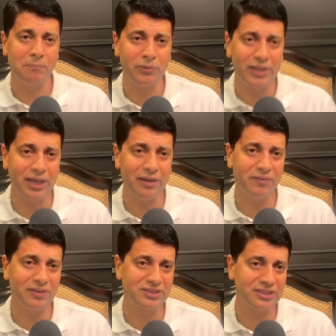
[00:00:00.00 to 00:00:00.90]
behave
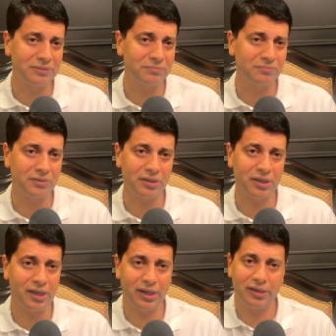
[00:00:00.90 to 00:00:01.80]
in some
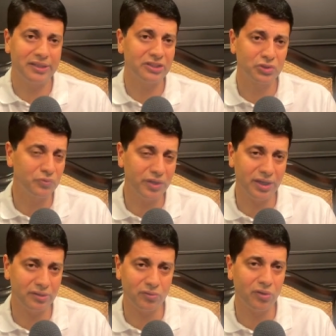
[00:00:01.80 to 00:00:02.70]
erroneous way
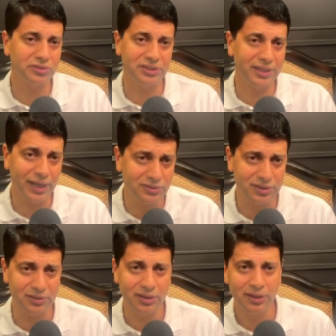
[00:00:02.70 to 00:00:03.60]
and causing
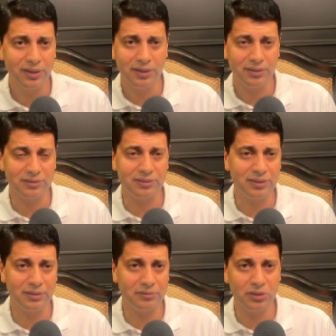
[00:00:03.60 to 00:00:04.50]
cancer.
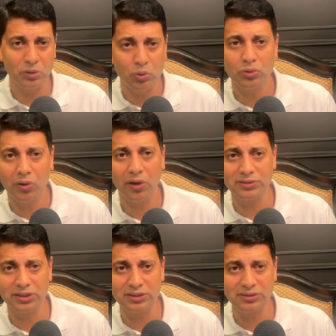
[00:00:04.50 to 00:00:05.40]
The, the root
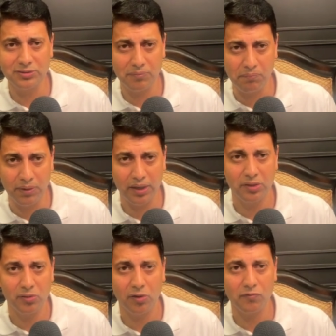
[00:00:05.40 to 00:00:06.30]
cause is
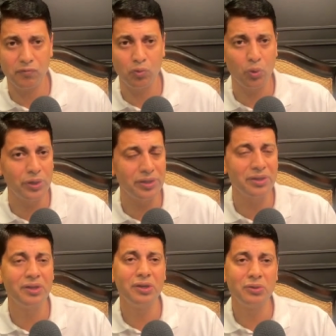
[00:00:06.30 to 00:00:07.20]
blood not
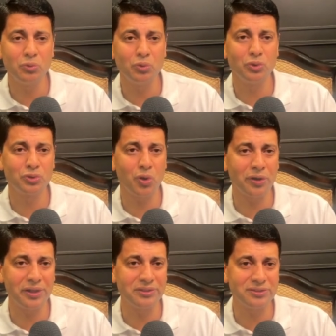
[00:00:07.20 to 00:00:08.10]
flowing to those
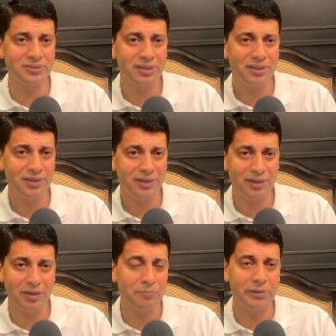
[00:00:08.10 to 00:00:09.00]
organs
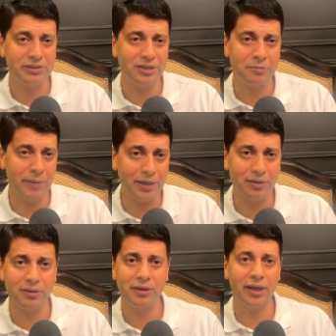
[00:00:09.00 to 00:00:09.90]
in a particular
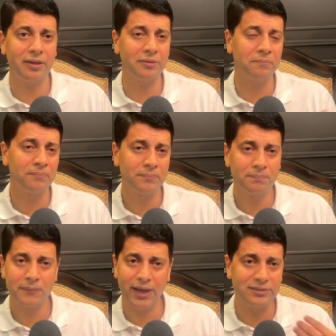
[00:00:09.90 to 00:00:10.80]
manner. And
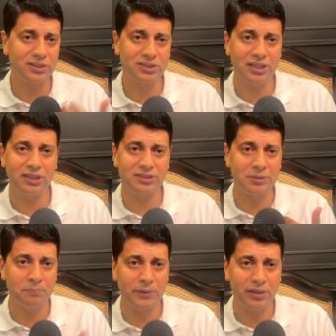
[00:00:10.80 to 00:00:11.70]
as I say, the
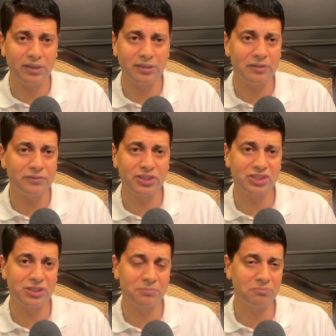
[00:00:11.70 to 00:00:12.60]
sympathetic nervous
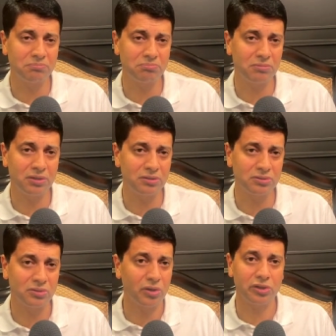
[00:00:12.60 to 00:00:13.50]
system
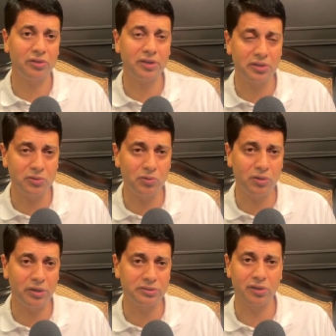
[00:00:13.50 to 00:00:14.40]
is not in your control.
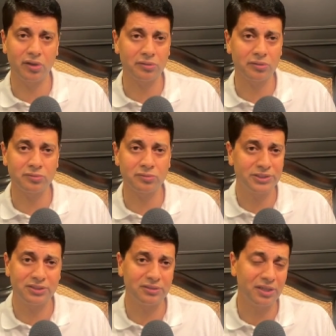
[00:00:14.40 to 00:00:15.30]
It is
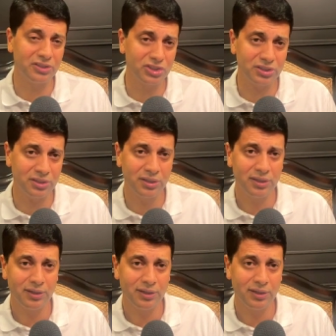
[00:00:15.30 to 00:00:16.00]
autonomous in nature